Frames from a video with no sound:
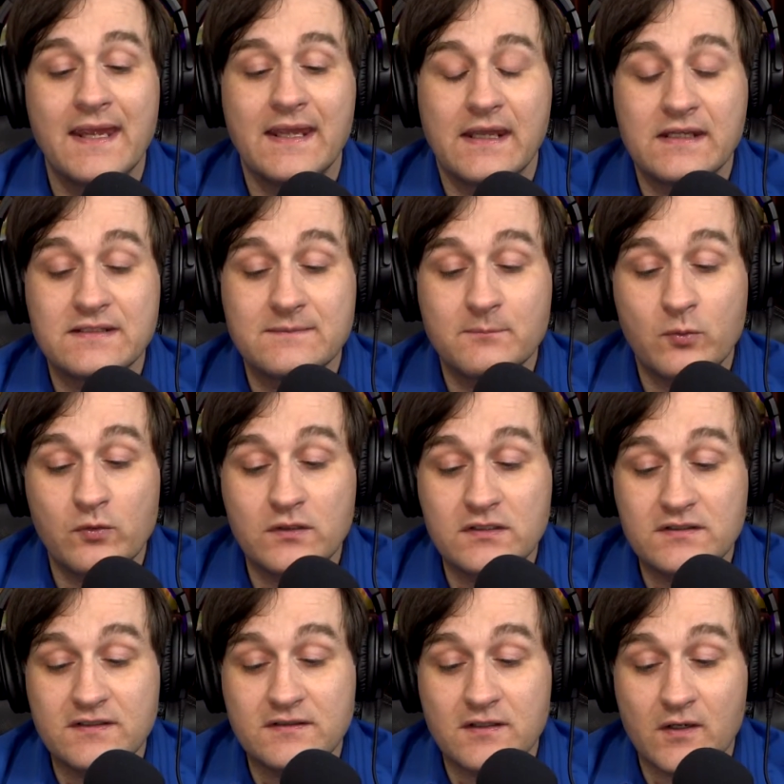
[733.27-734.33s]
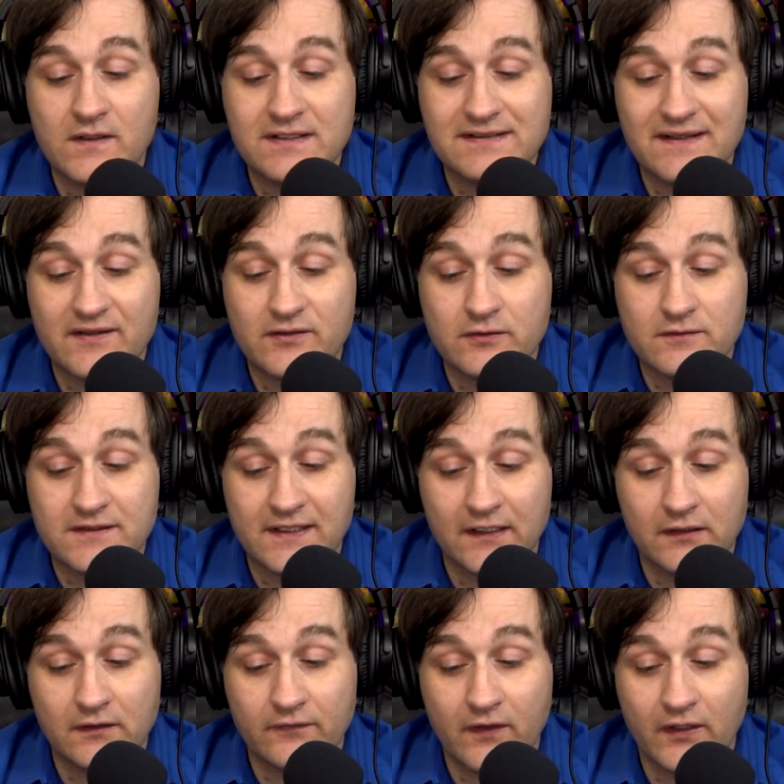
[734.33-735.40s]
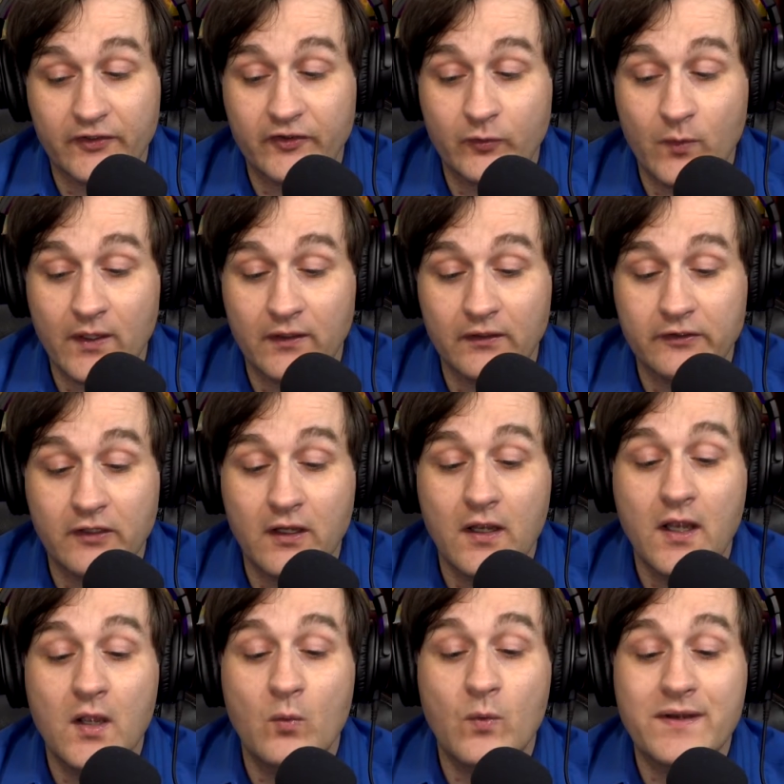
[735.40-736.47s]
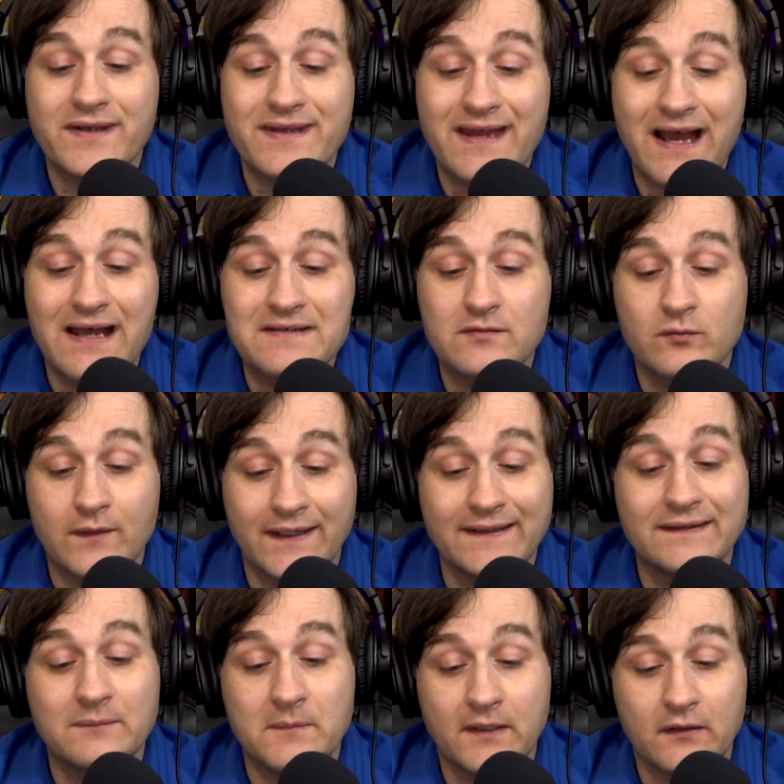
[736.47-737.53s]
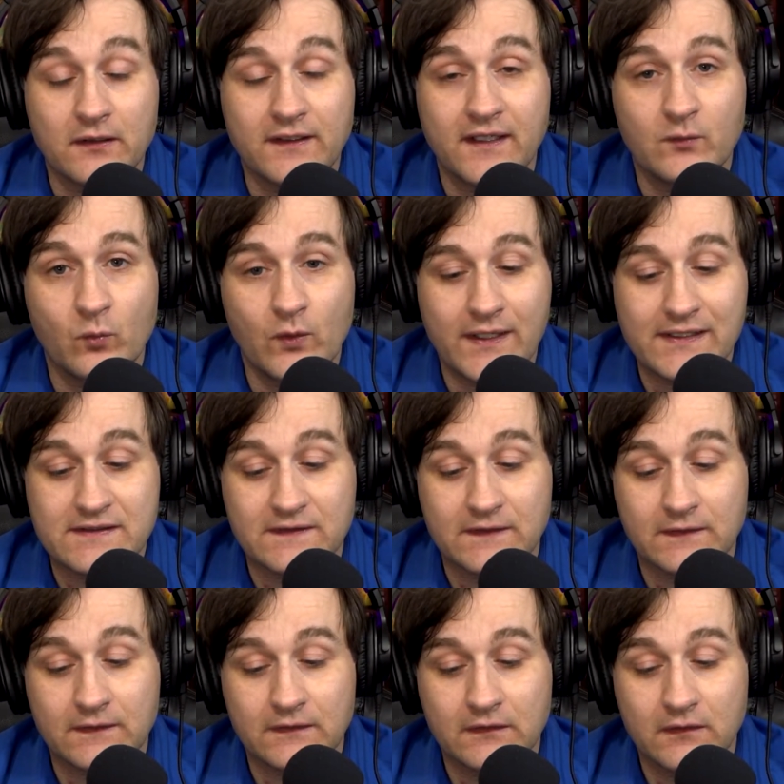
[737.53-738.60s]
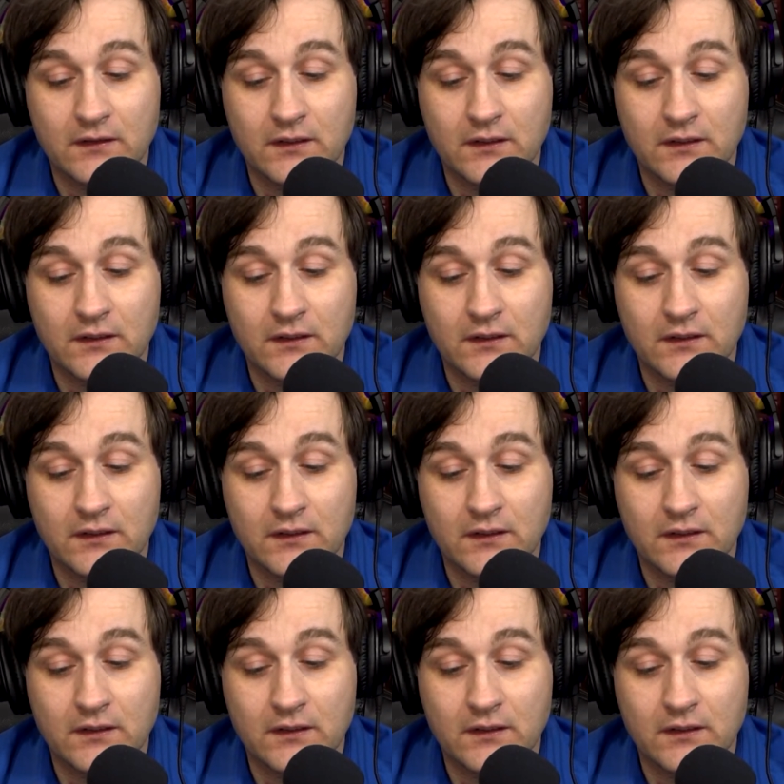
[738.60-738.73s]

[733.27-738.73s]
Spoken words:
It is important to notice that the new tariff on sweaters would not raise American wages.